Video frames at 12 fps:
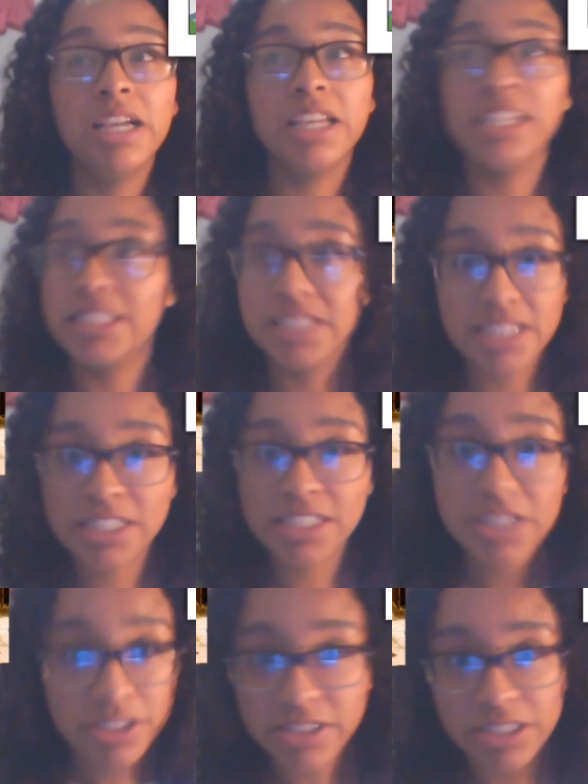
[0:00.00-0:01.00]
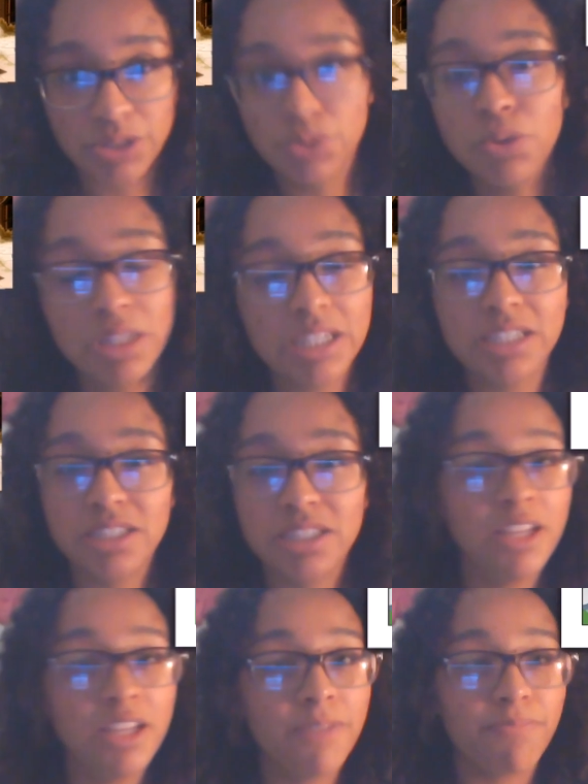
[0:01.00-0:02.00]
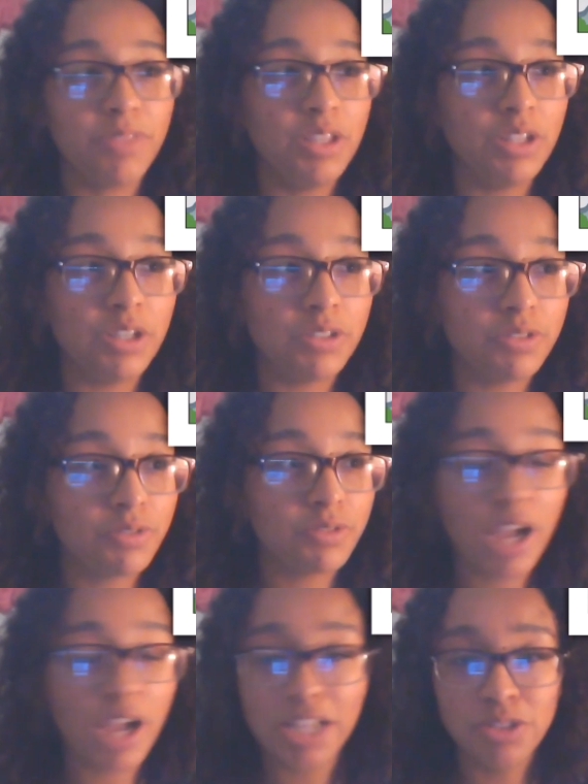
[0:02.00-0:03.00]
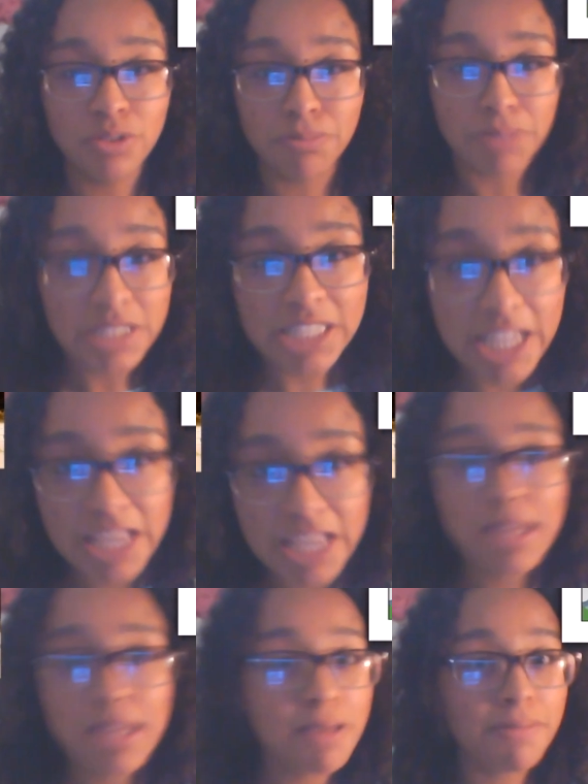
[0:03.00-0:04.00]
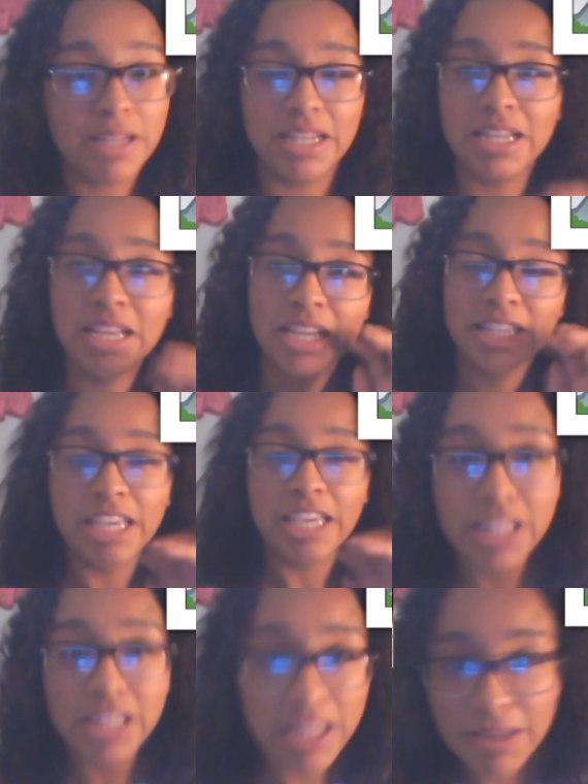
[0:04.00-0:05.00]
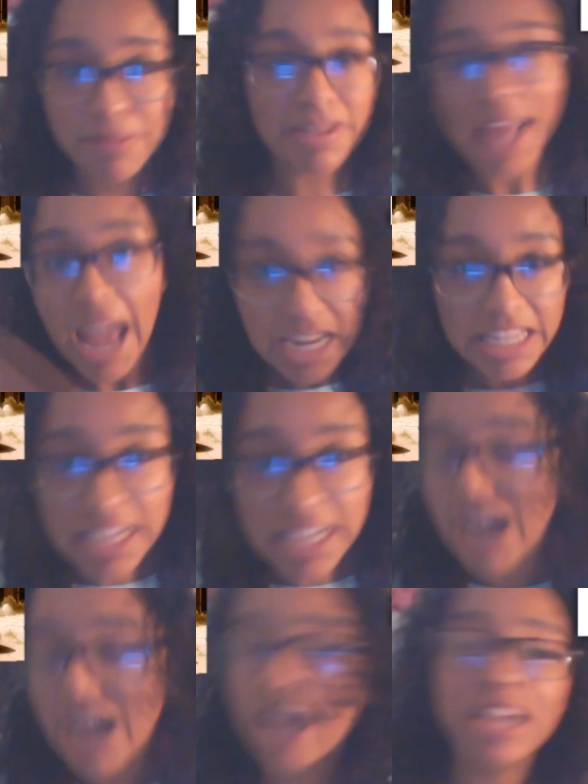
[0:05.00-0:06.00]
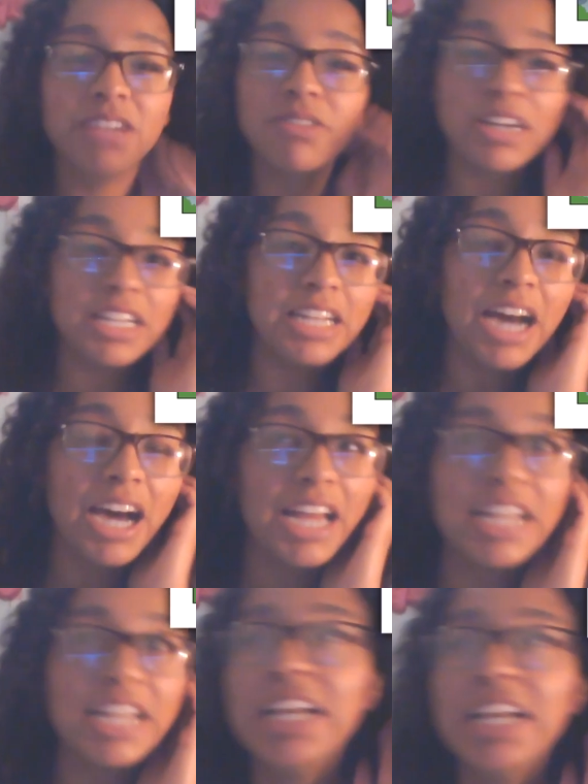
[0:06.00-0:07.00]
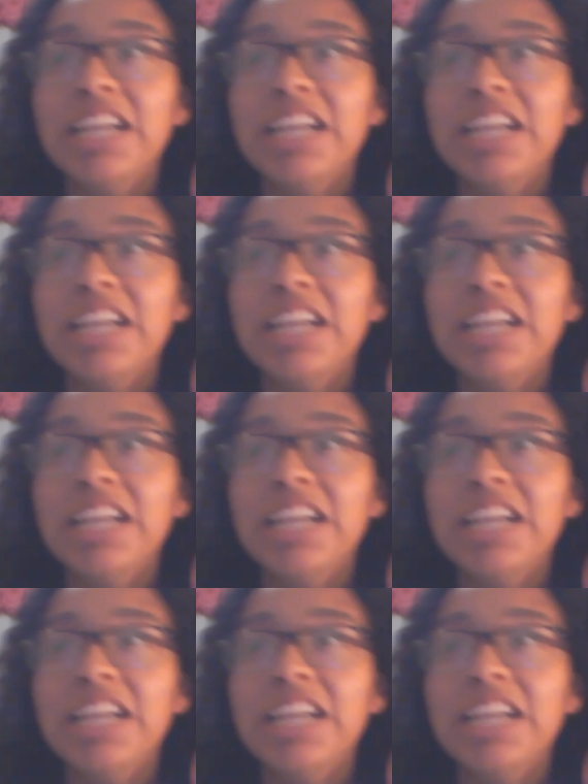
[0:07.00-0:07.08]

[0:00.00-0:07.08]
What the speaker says: His sister Azula, tried to imprison him and kill him in Agni Kai and whatnot.